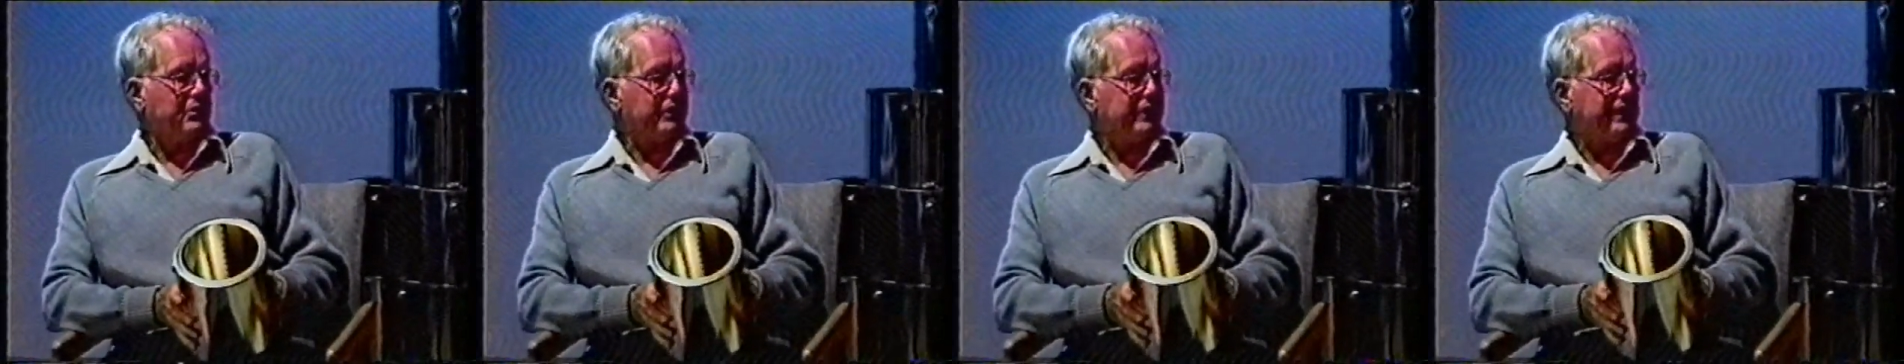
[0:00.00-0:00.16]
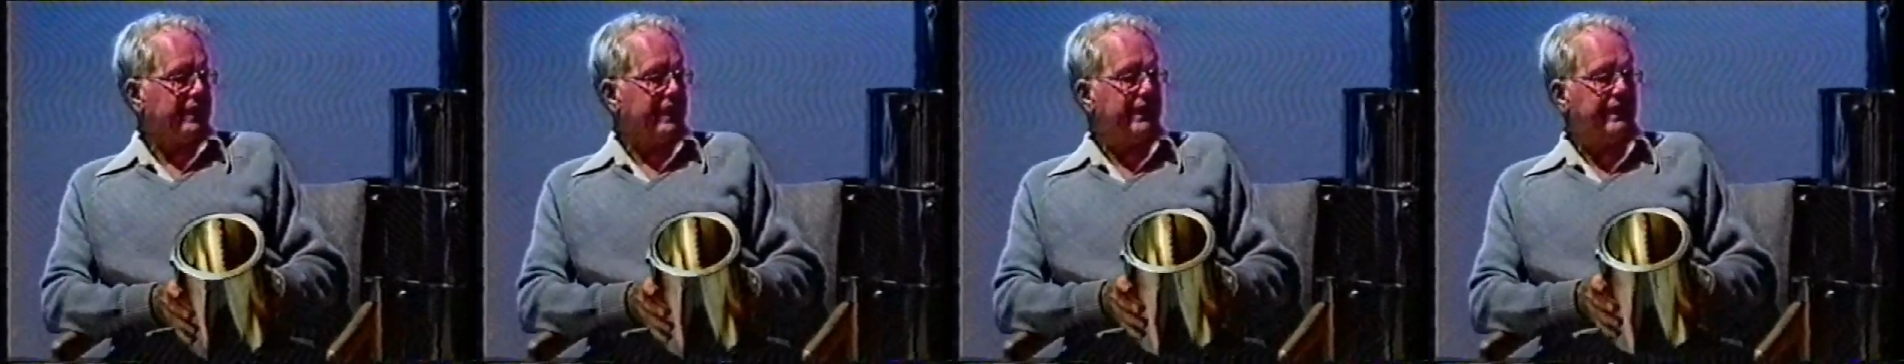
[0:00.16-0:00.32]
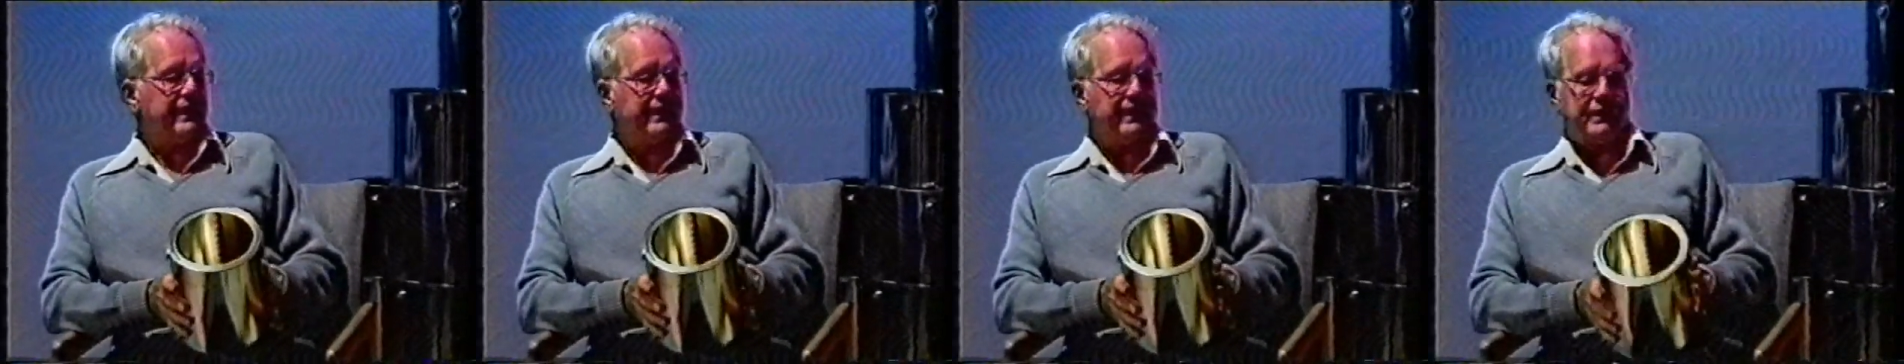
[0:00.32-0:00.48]

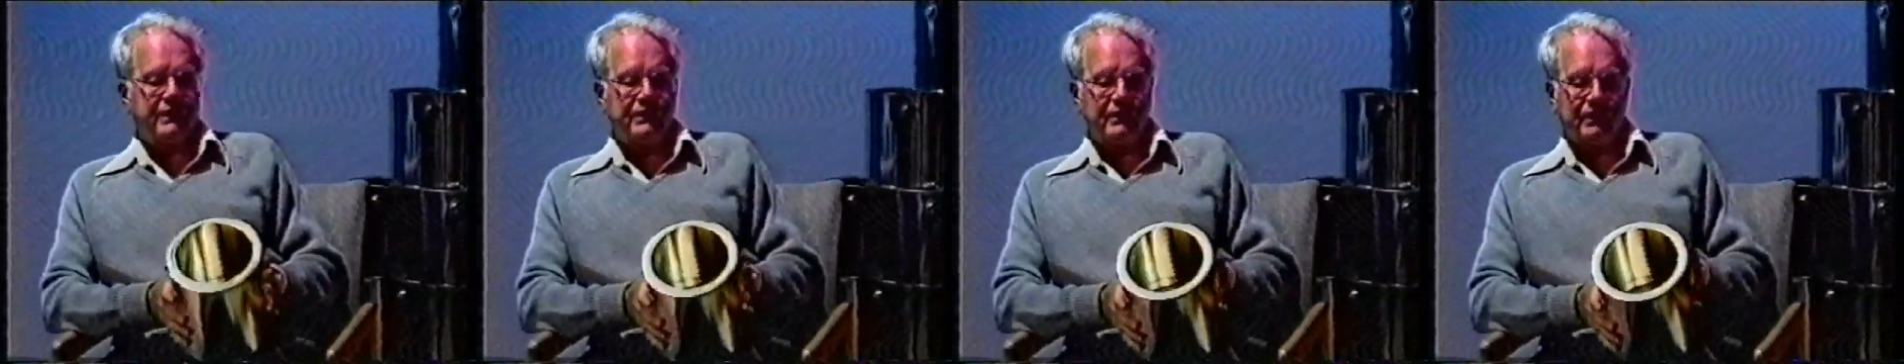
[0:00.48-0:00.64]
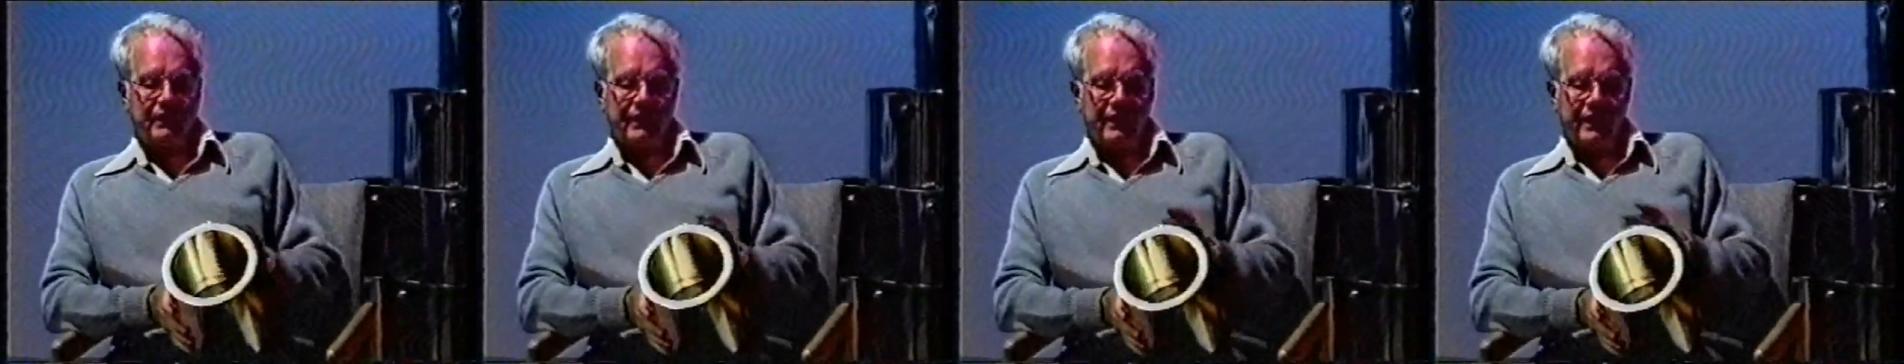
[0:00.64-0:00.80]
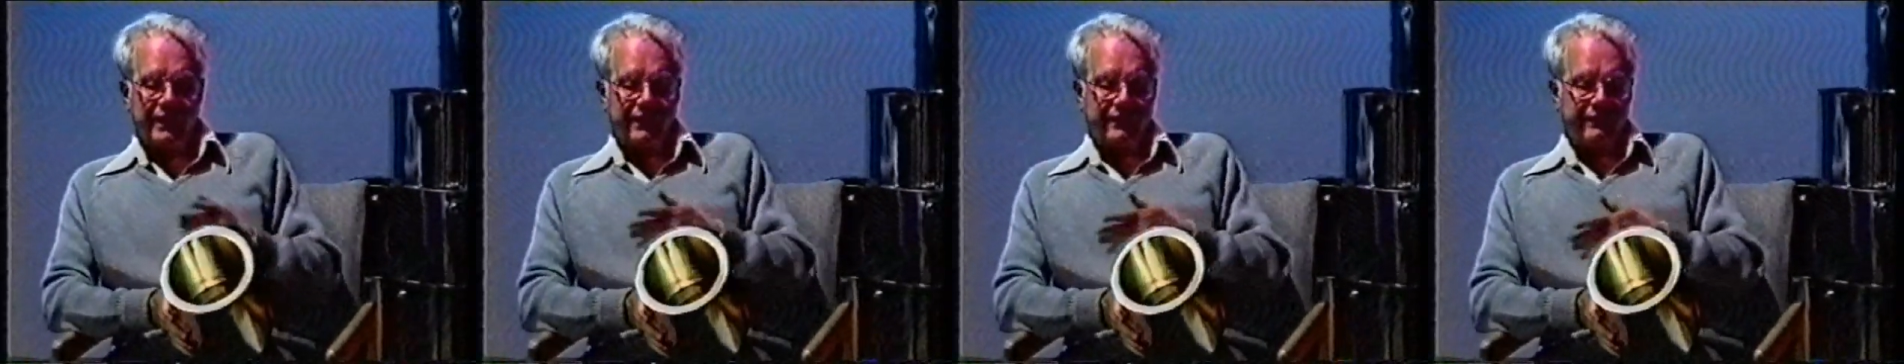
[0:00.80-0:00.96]
getting into a
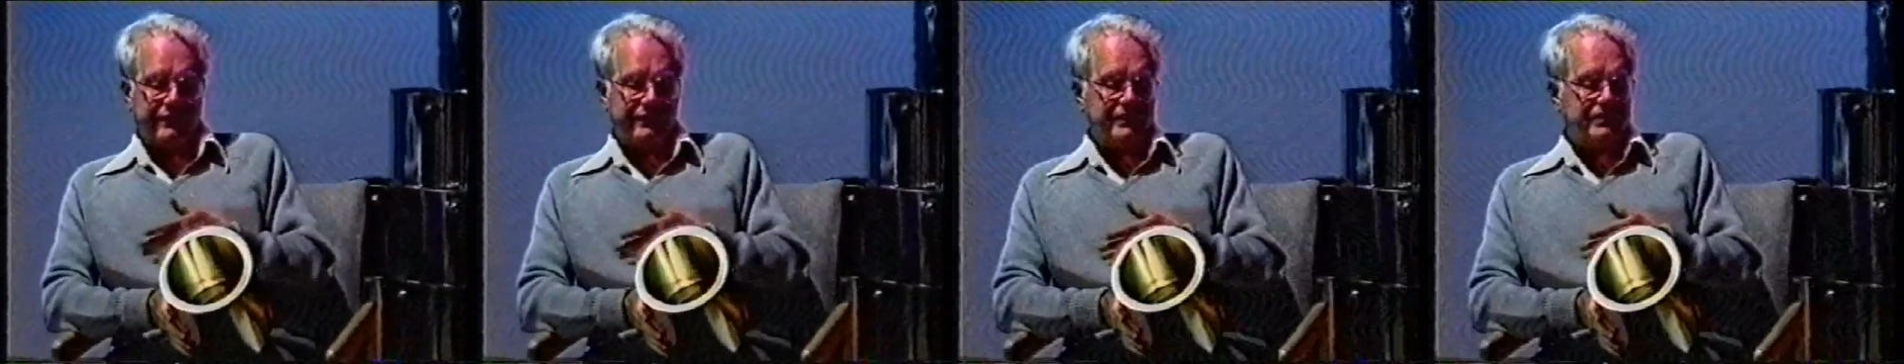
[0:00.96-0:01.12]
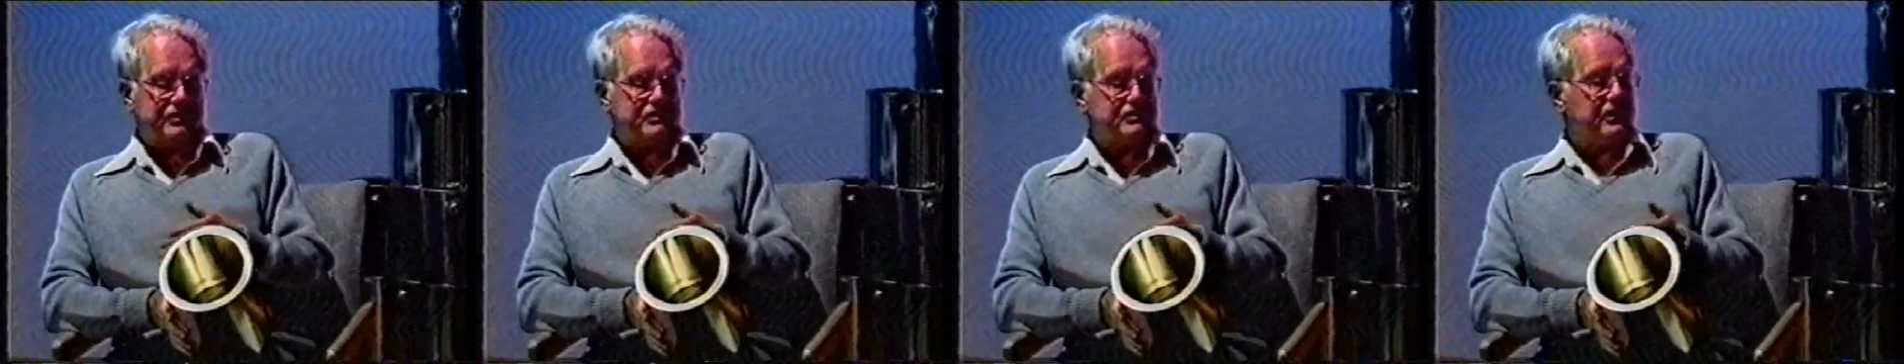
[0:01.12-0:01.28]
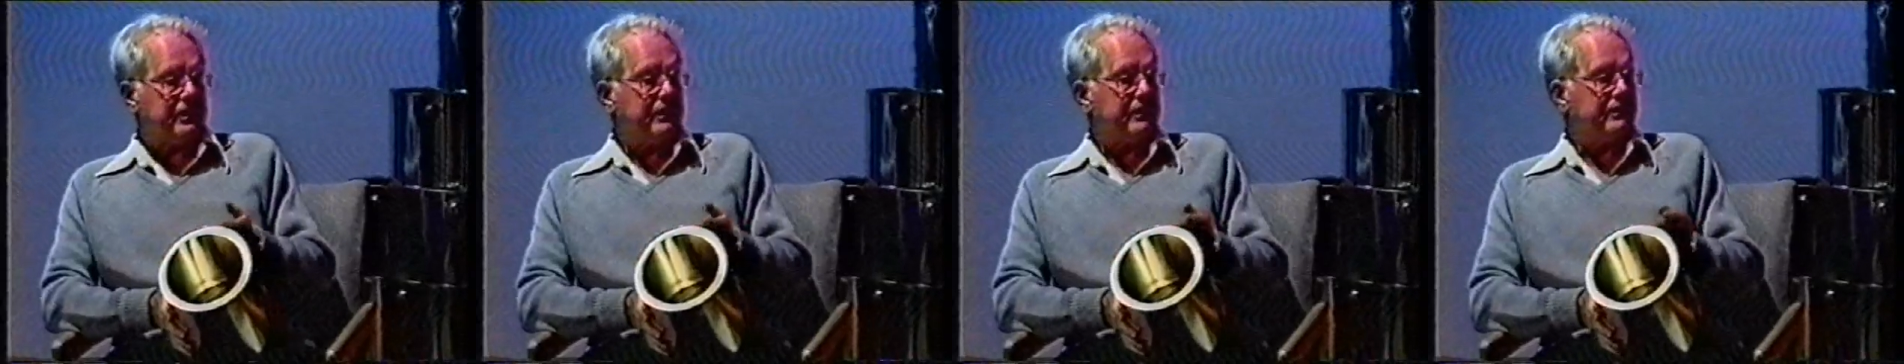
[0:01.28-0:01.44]
lot of
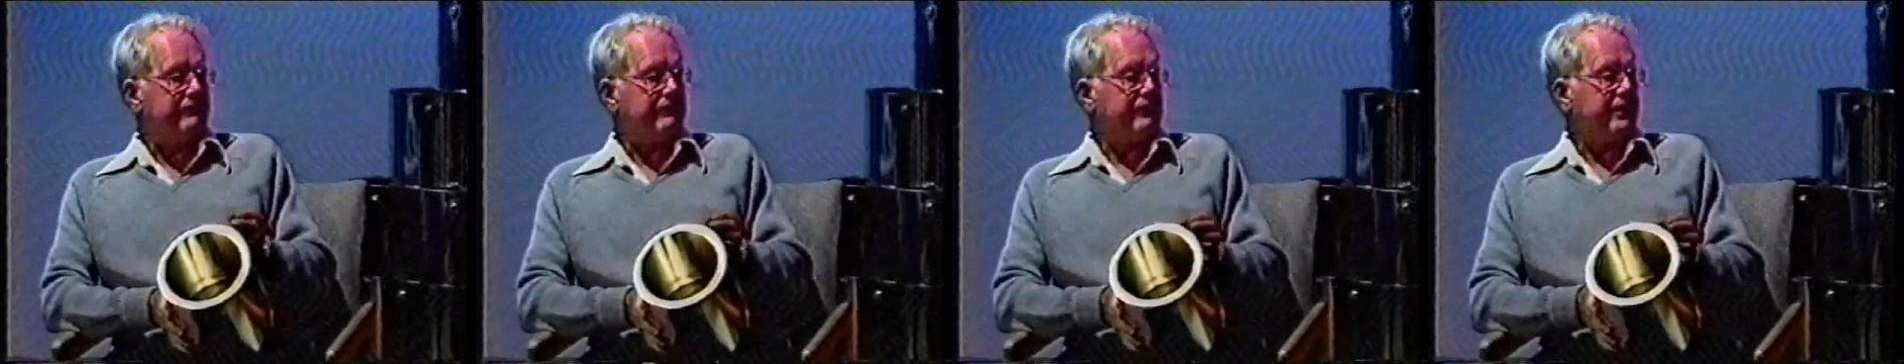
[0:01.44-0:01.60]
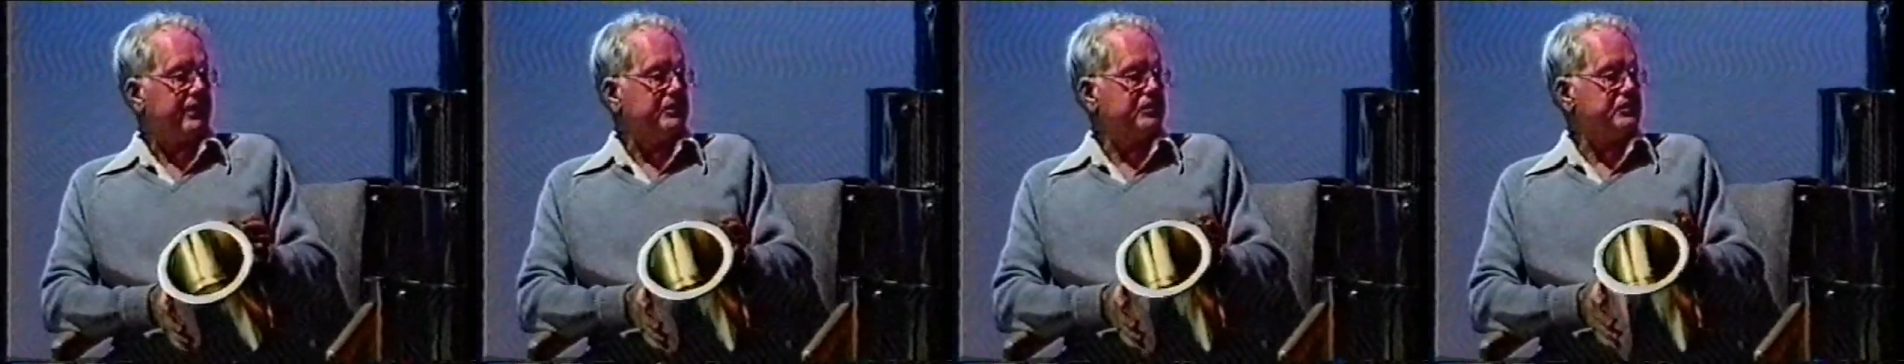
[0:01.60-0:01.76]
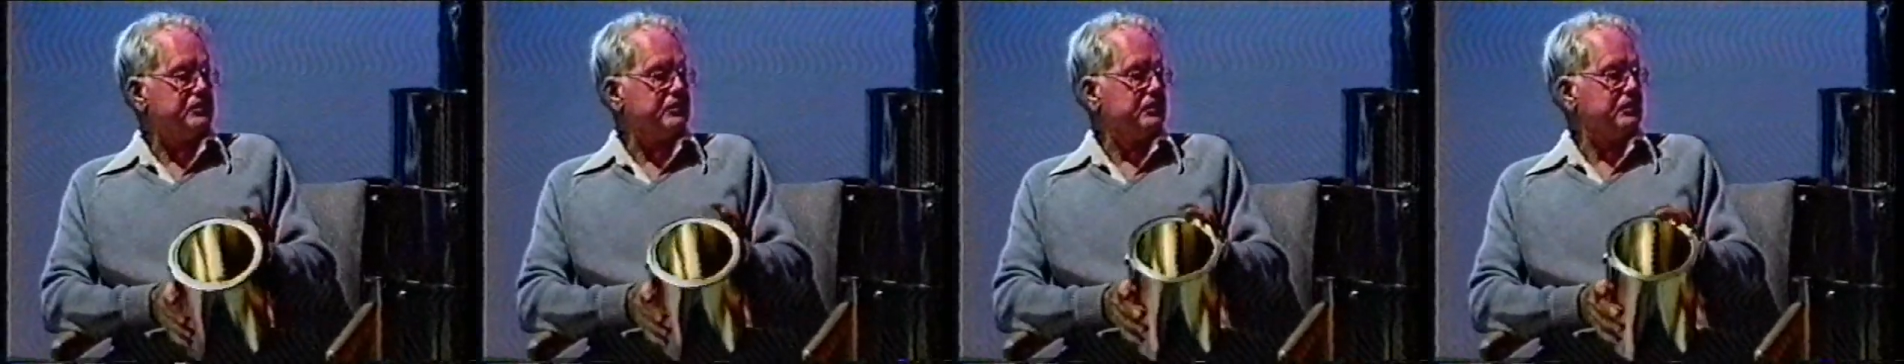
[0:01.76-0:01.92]
these
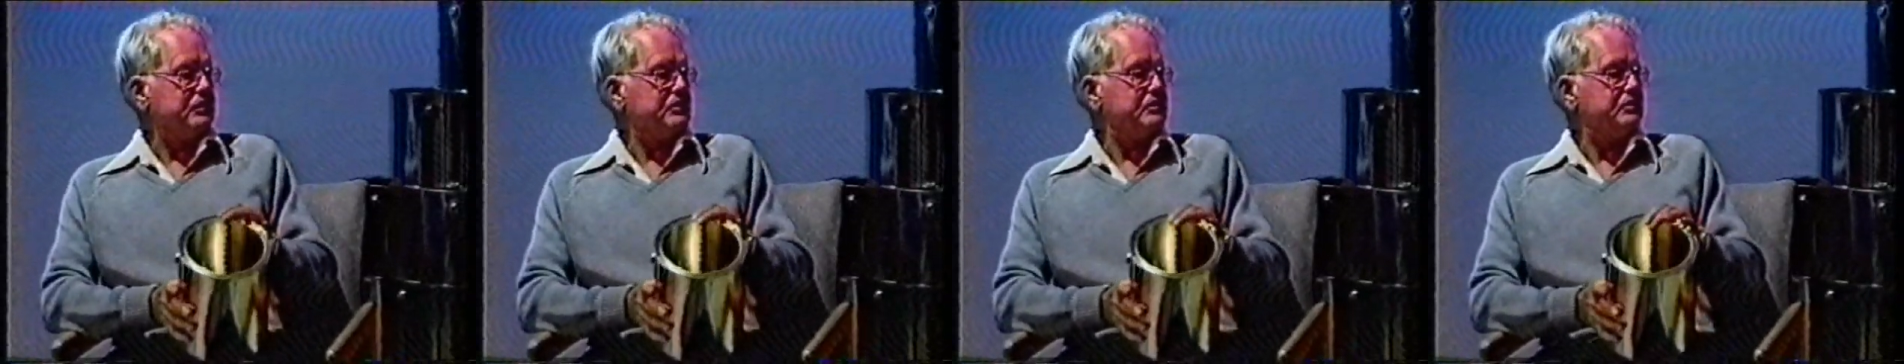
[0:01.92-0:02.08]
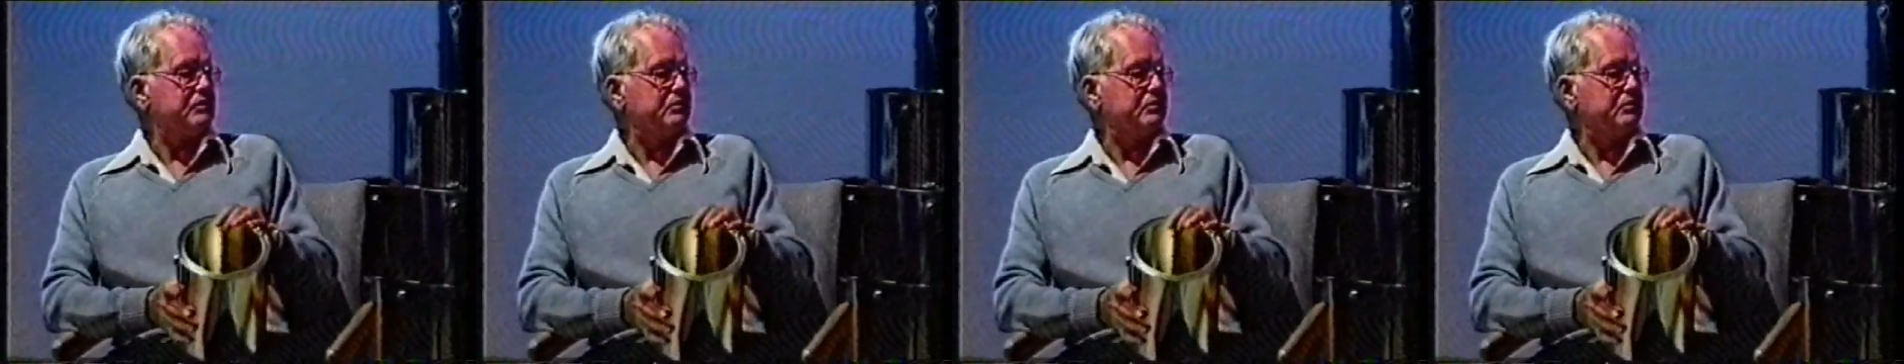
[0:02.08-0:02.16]
innovations.